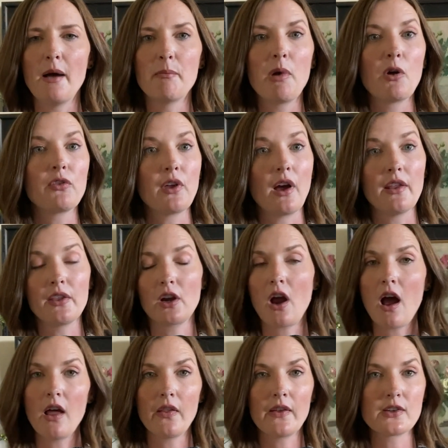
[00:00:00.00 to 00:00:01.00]
both on the
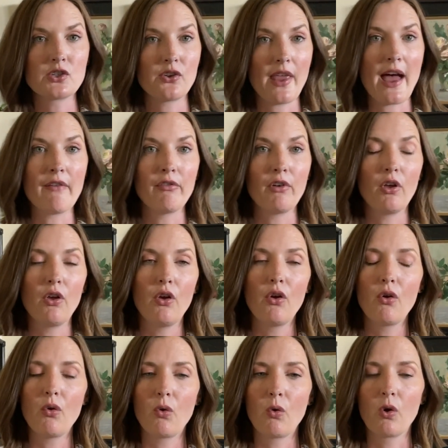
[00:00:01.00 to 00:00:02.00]
college
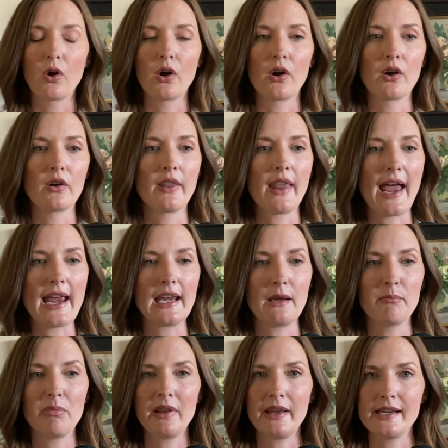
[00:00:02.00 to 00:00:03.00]
level or like
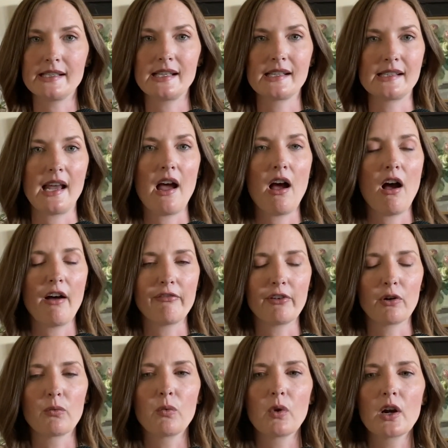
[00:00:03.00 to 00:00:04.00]
in places that
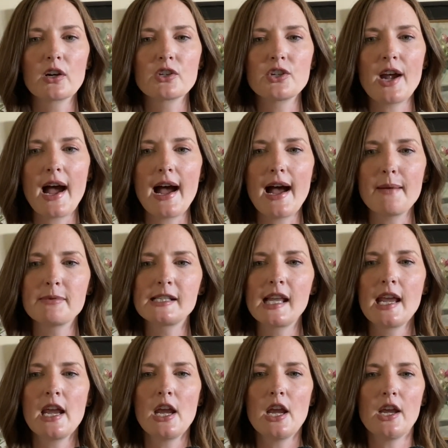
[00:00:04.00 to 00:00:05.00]
offer workshops.
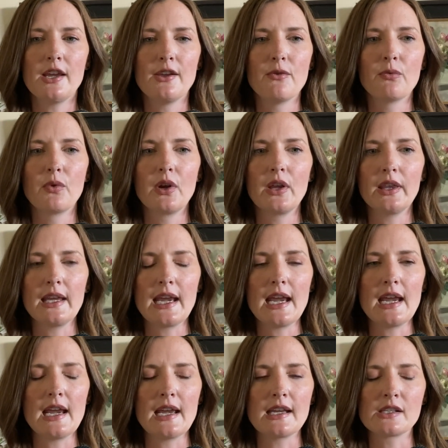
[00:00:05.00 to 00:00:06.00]

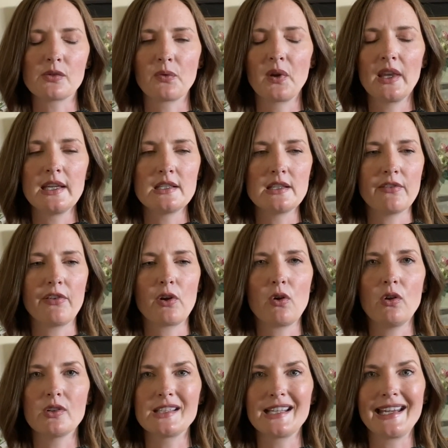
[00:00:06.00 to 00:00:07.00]
It's really
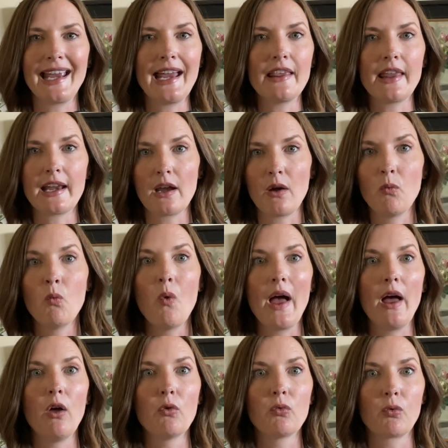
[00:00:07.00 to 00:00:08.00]
difficult to get like a
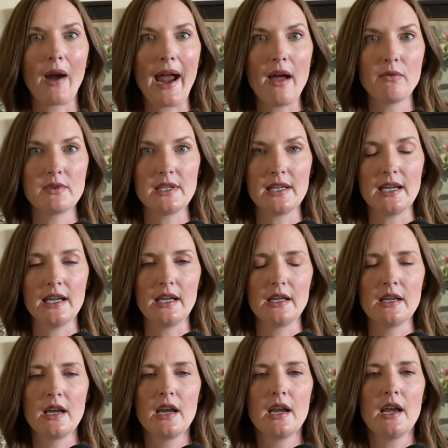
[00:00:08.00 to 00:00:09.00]

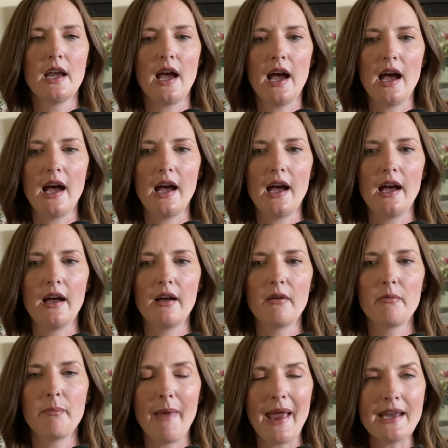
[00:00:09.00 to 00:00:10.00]
well-rounded
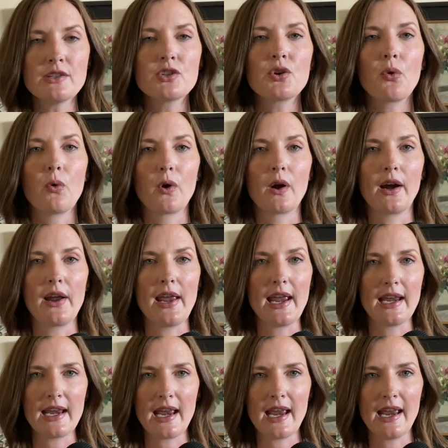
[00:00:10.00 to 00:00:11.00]

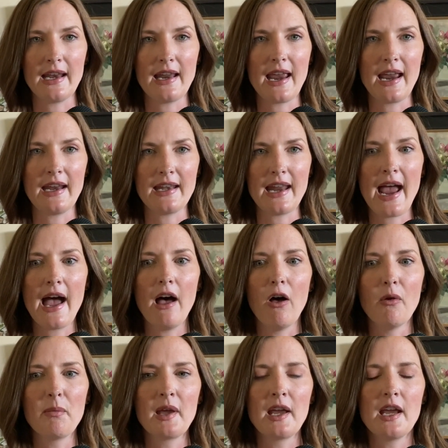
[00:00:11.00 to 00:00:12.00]
mentoring and
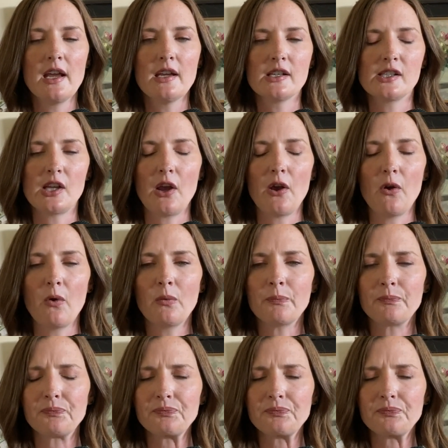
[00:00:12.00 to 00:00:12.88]
help. So